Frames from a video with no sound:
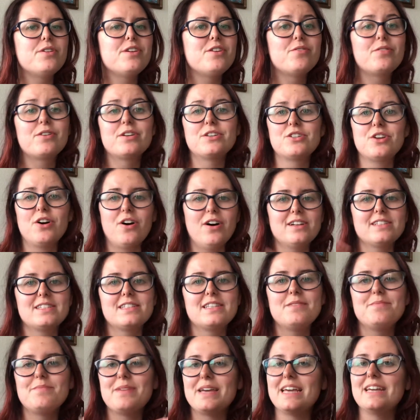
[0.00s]
You can toss
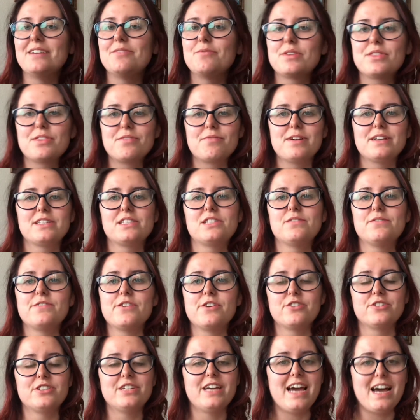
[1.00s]
them in with the rest of
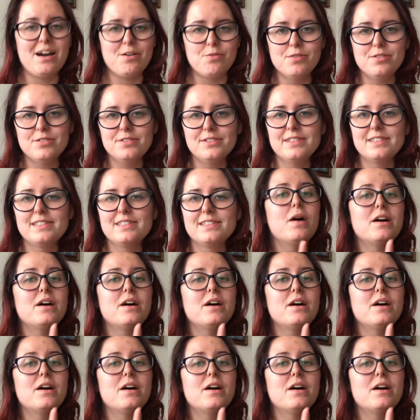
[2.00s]
your towels,